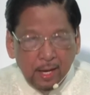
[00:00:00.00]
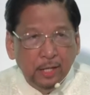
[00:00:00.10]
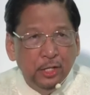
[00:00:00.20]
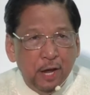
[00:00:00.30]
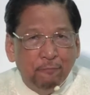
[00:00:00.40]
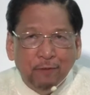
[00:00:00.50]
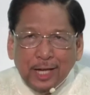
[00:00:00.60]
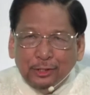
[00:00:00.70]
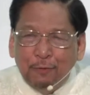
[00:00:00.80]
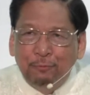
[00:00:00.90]
And the
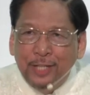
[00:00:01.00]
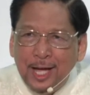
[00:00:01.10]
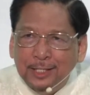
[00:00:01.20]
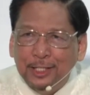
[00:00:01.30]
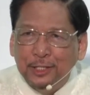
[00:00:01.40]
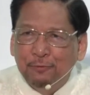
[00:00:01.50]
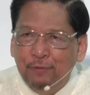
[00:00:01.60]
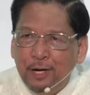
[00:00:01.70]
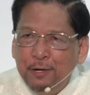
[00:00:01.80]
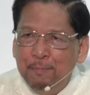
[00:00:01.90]
effect of that is
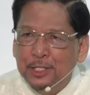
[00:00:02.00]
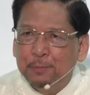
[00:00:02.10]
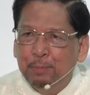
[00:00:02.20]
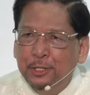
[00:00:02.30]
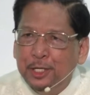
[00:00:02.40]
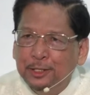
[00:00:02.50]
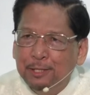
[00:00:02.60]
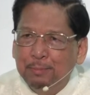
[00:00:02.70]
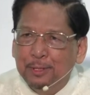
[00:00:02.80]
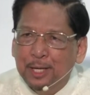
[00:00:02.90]
very much
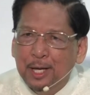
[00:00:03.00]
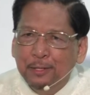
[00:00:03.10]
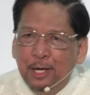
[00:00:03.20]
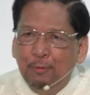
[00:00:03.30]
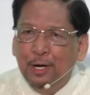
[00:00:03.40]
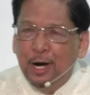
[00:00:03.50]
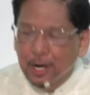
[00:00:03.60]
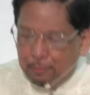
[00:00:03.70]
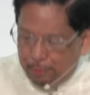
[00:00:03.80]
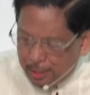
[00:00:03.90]
predictable. They were
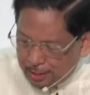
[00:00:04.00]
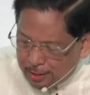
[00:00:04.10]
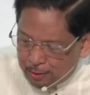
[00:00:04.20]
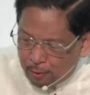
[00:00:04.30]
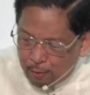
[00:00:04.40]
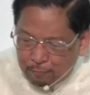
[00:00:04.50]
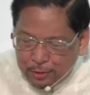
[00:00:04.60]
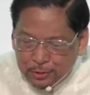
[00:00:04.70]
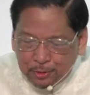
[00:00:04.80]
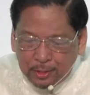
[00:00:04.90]
really
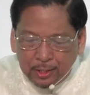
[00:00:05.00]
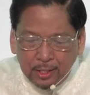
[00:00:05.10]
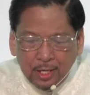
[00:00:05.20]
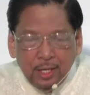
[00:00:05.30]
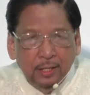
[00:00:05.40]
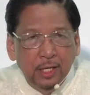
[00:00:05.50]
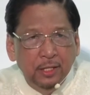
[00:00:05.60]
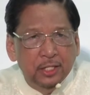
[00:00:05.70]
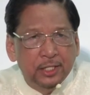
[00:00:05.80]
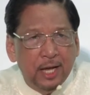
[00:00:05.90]
overjoyed. The
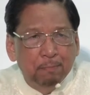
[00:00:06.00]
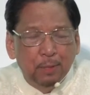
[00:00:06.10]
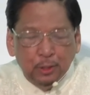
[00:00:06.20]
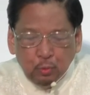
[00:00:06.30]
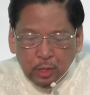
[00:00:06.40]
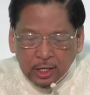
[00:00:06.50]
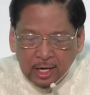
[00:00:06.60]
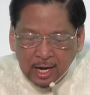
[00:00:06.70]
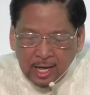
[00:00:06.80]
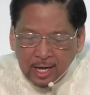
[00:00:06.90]
disciples were
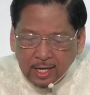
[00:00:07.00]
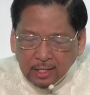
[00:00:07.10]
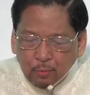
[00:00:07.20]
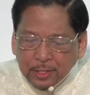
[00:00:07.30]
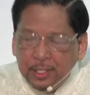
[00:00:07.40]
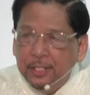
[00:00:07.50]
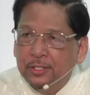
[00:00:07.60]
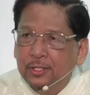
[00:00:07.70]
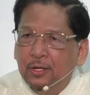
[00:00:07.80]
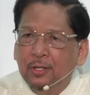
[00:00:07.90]
glad when they
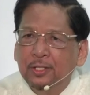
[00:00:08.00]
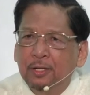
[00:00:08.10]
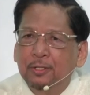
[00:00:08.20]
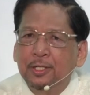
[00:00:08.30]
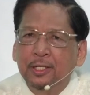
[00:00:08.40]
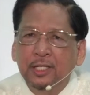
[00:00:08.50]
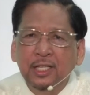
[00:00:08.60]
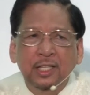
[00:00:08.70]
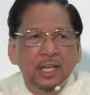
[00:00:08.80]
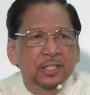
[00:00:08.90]
saw the Lord.
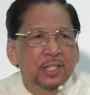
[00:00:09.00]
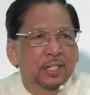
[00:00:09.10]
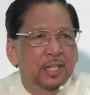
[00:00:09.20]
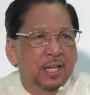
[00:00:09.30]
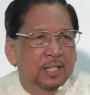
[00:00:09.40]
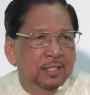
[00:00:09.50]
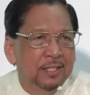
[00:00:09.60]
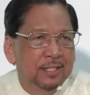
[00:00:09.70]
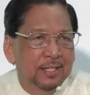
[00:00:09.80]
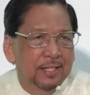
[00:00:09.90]
It is indeed
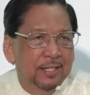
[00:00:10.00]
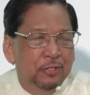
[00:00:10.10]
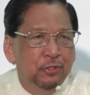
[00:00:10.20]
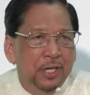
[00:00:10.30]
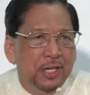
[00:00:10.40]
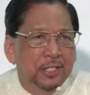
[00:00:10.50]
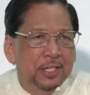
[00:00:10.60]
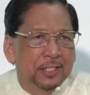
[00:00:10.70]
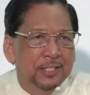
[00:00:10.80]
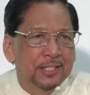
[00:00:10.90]

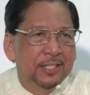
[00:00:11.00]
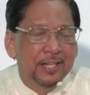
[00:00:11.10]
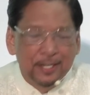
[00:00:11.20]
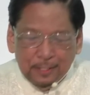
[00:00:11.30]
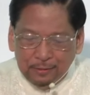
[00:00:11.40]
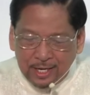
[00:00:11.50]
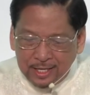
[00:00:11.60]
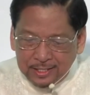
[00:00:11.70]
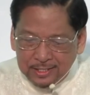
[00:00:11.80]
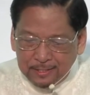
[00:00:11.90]
Jesus
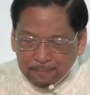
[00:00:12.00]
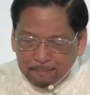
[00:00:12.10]
Christ.